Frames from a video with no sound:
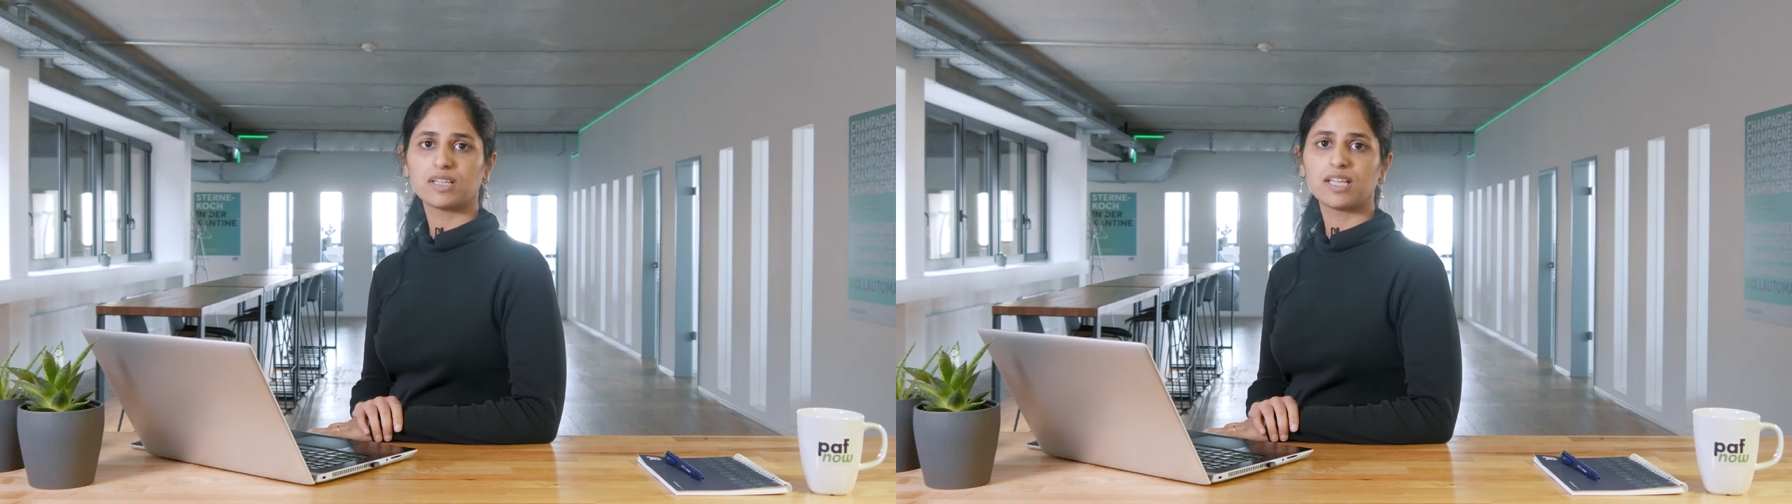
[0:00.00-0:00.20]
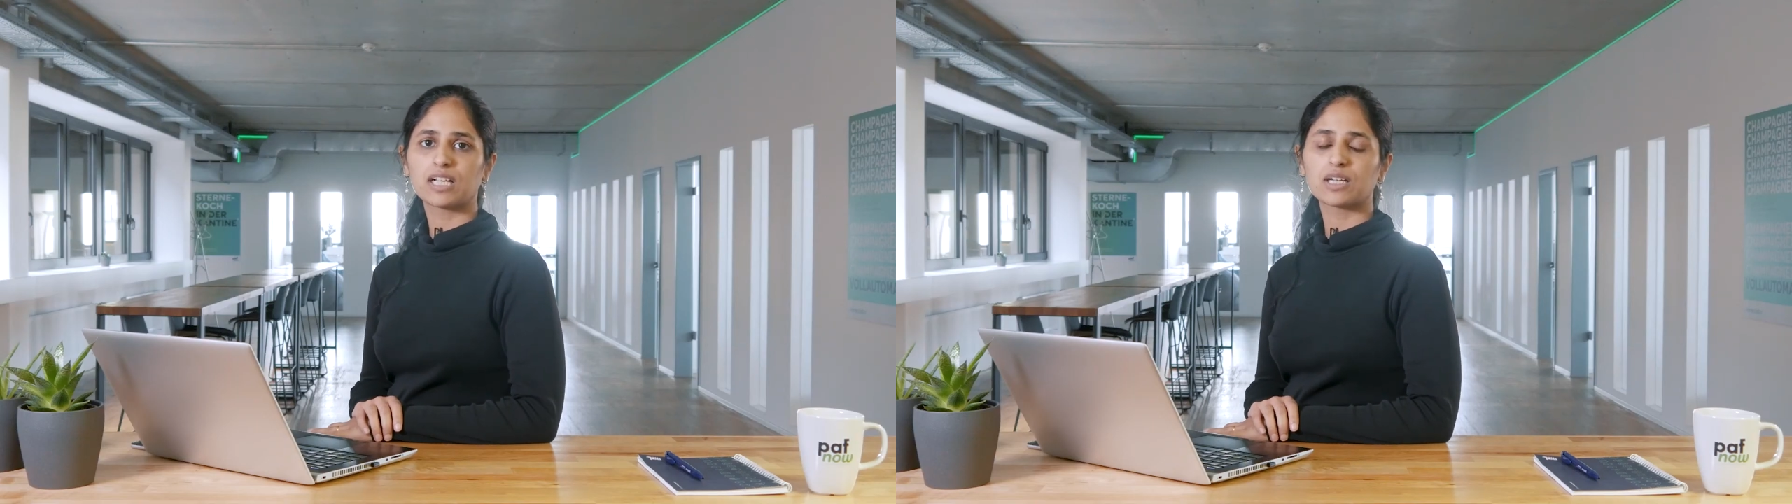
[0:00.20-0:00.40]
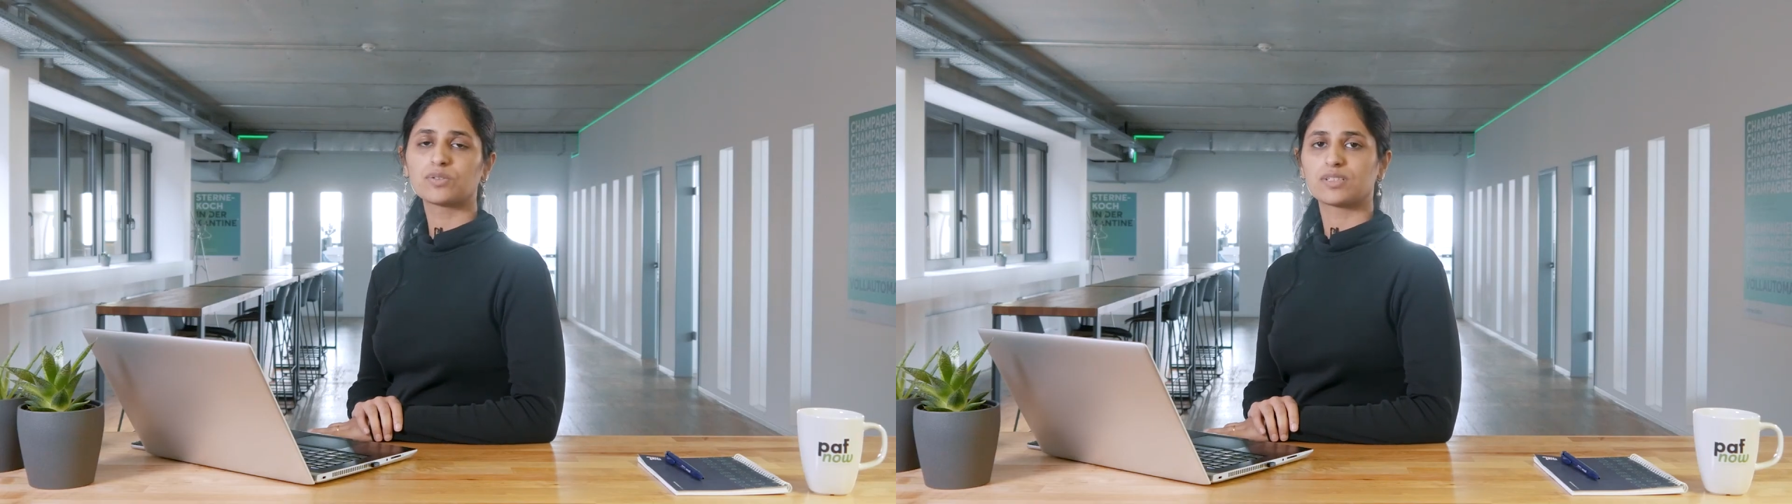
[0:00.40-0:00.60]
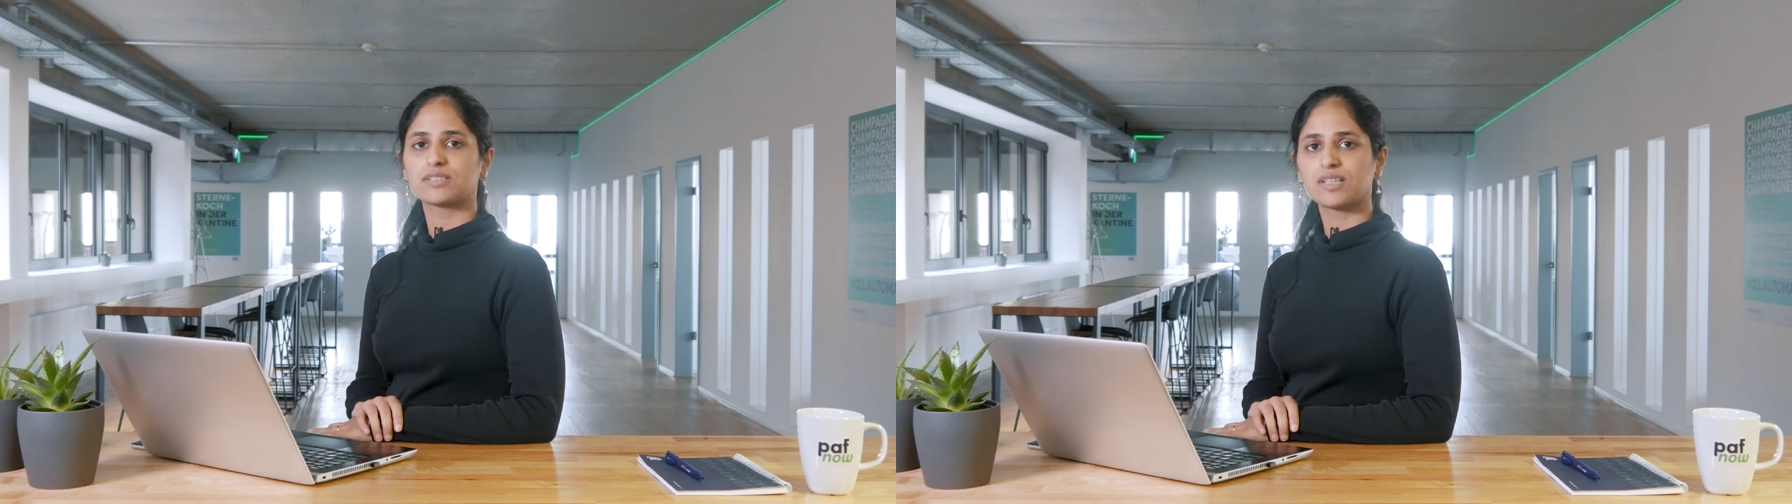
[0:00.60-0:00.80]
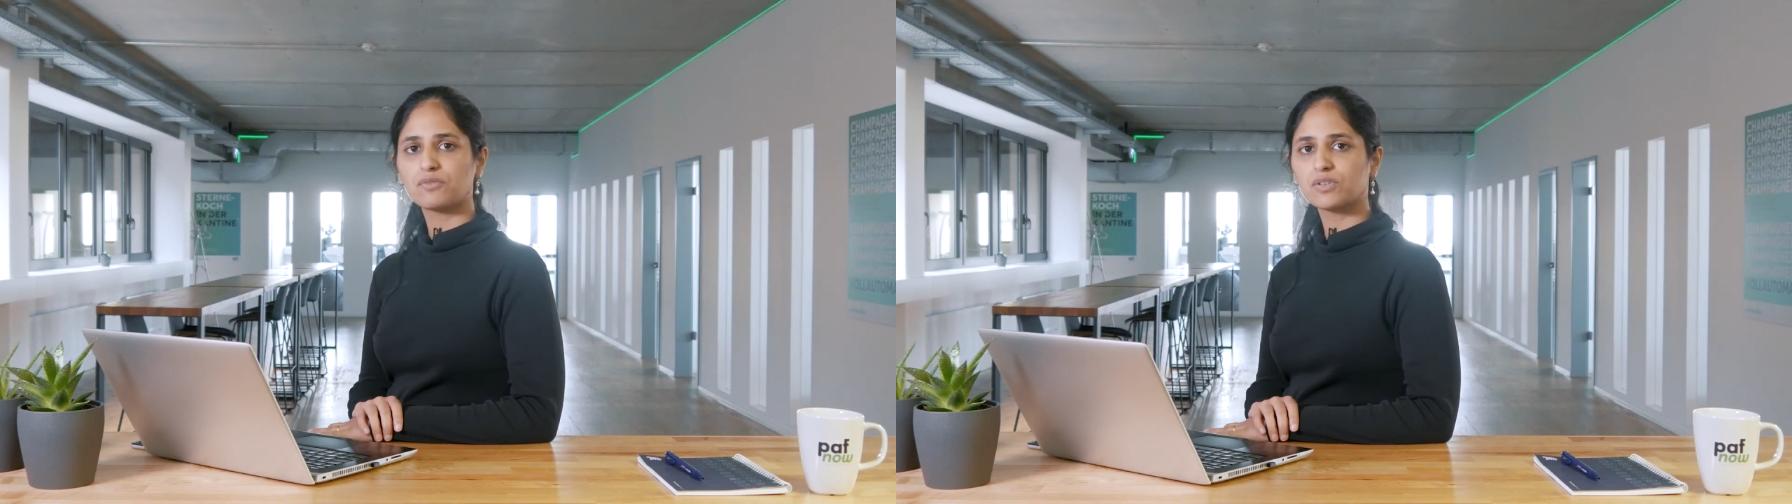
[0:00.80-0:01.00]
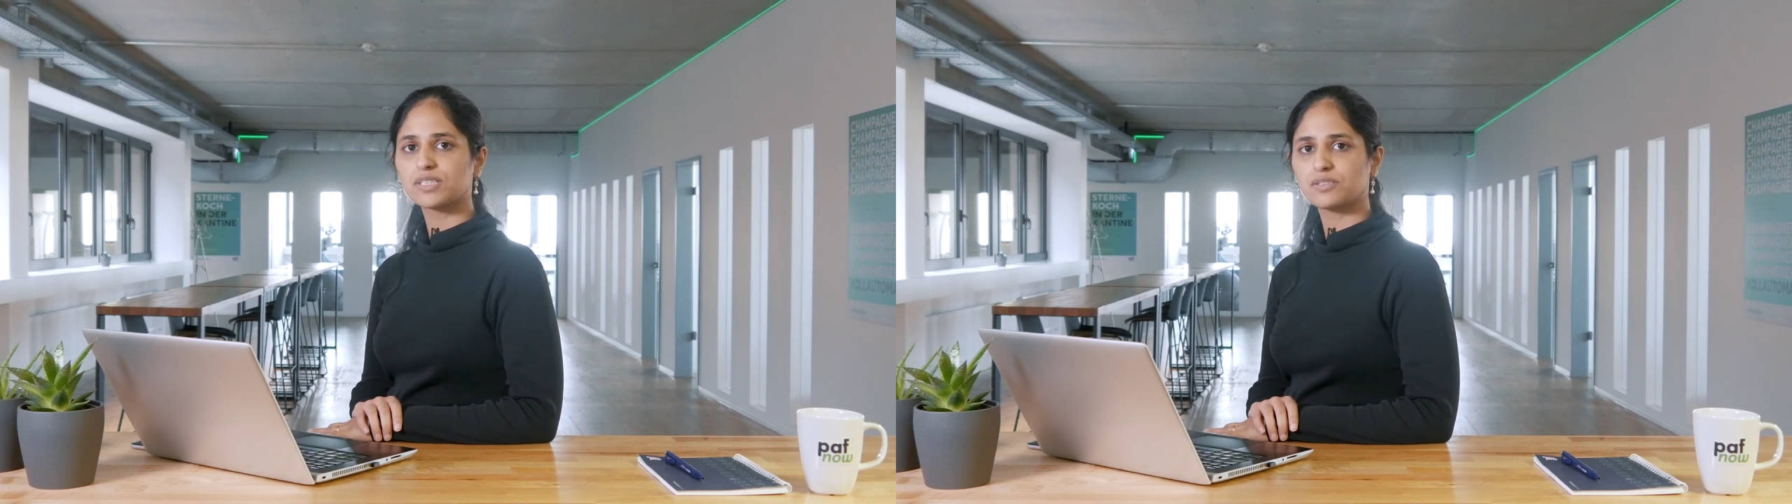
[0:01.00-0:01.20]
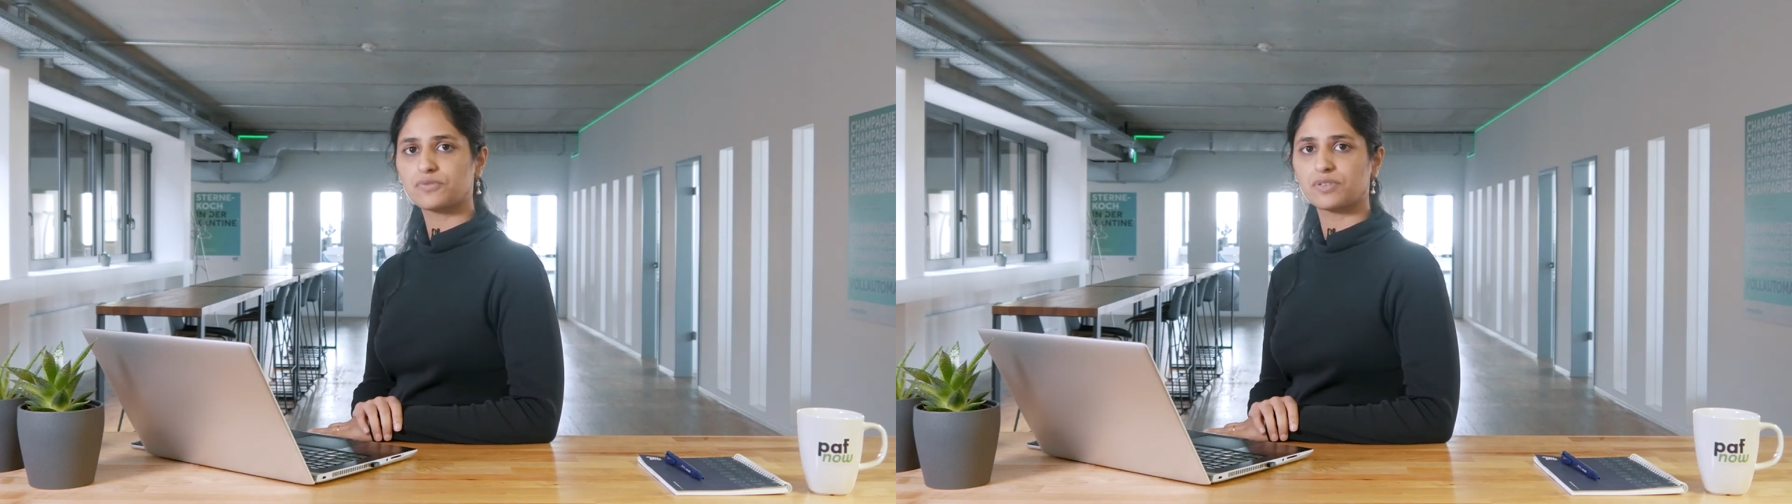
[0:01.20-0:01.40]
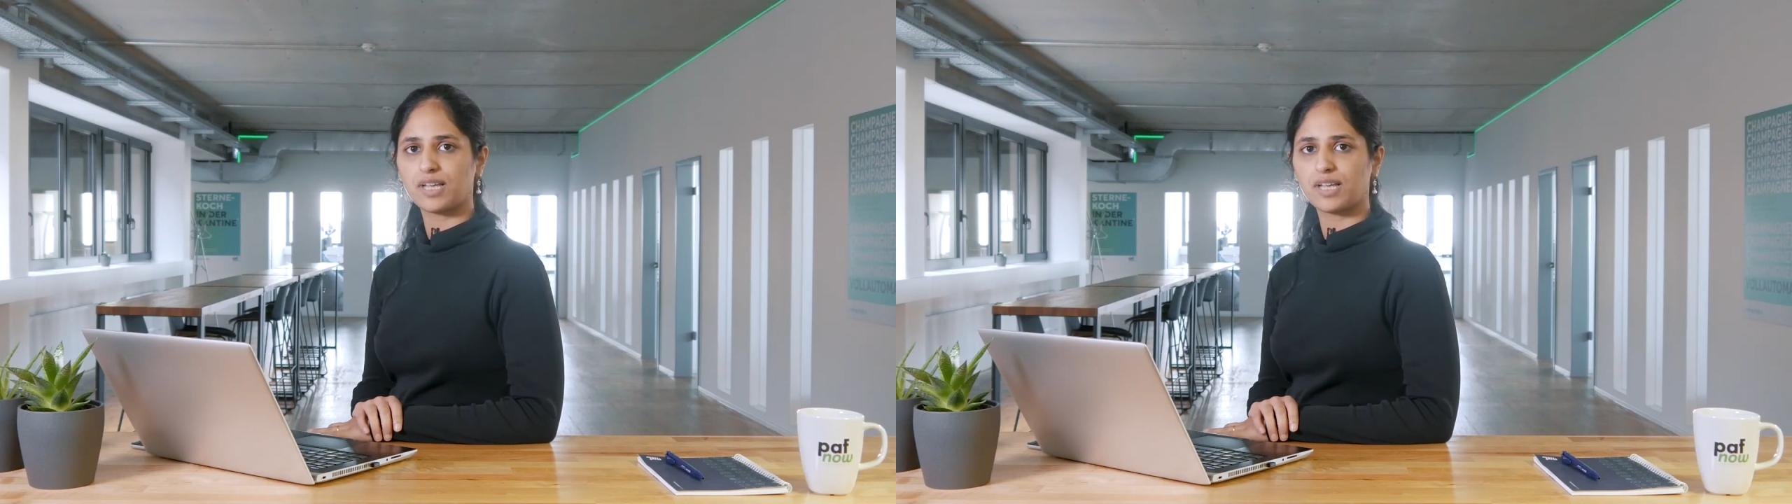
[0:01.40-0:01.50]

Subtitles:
includes several different